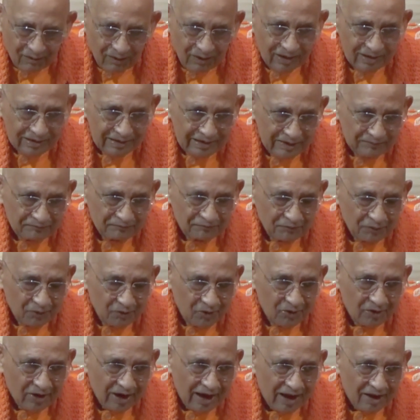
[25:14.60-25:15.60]
all the
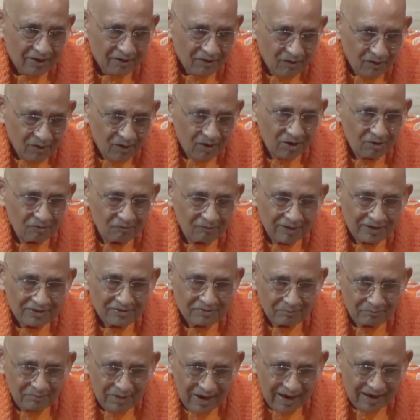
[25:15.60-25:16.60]
four are
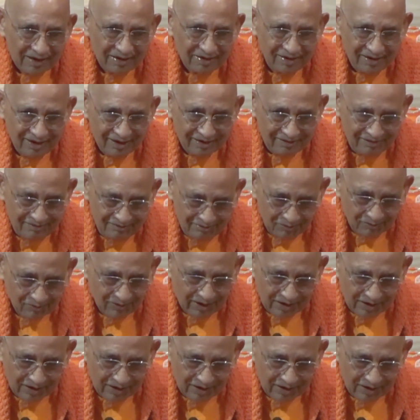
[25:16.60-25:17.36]
always blended. You